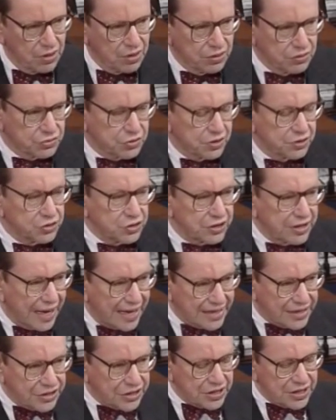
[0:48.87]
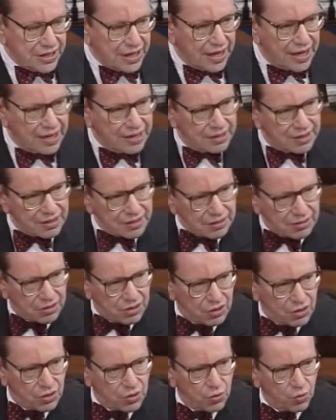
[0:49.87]
Since 1980,
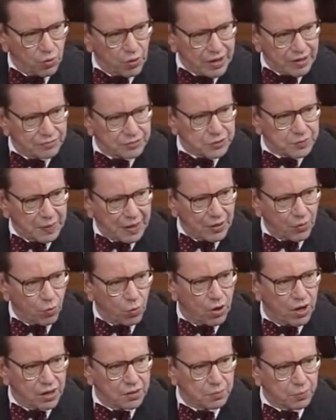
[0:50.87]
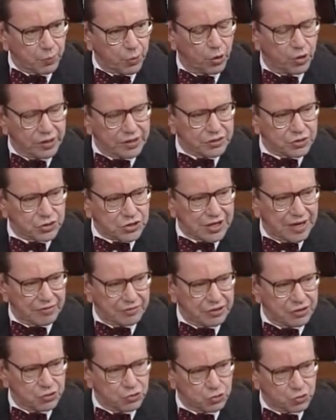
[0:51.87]
we have spent
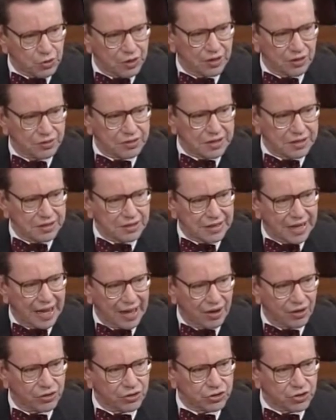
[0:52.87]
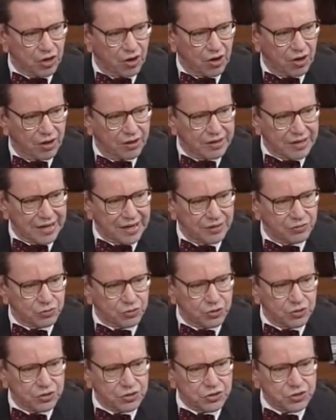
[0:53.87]
$1.7 trillion on
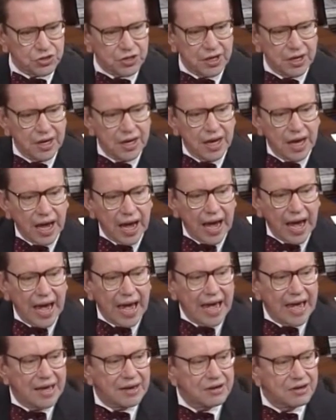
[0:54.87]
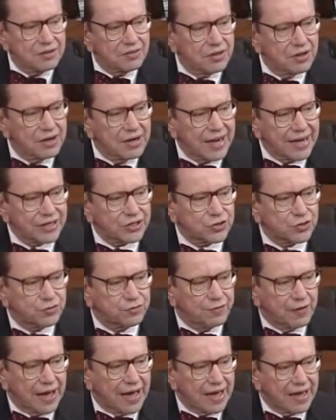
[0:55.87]
interest, and in the next
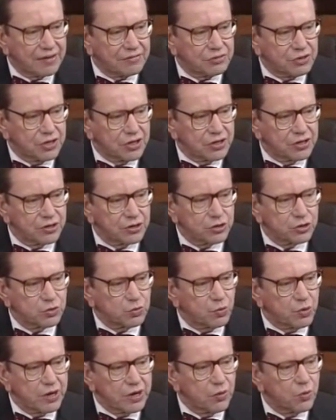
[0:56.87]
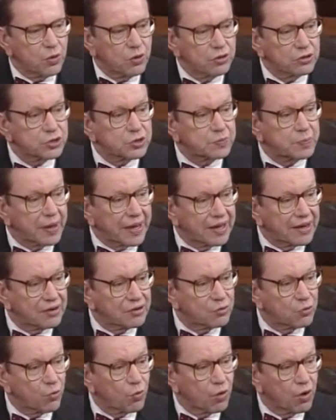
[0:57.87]
5 years, we will spend
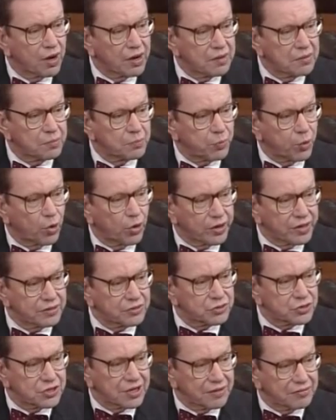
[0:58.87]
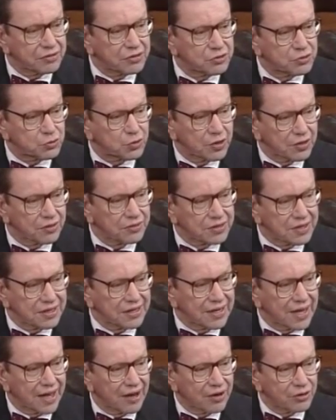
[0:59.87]
$1.7 trillion
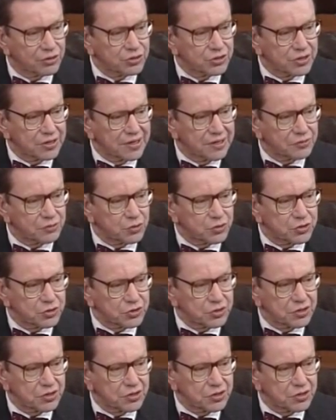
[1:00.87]
in interest,